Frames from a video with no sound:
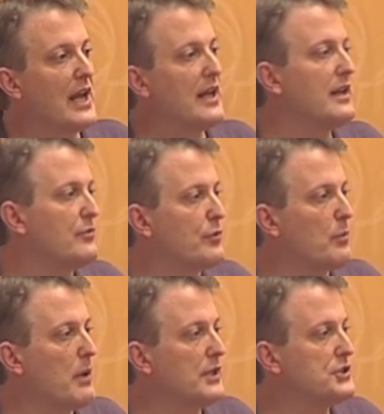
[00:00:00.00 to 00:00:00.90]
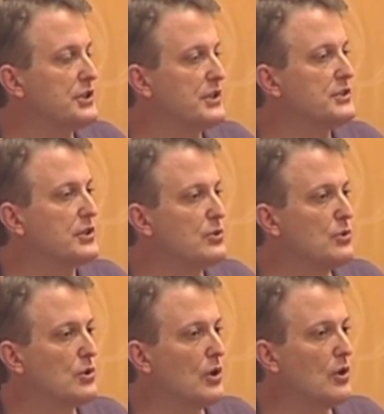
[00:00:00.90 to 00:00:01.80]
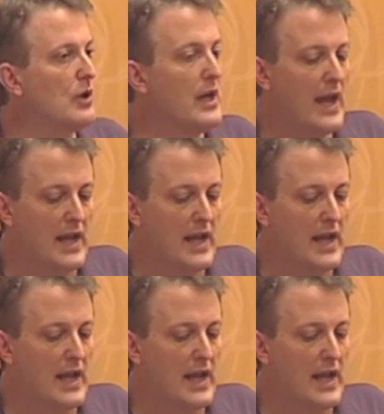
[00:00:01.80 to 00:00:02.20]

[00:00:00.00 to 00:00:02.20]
get information into Google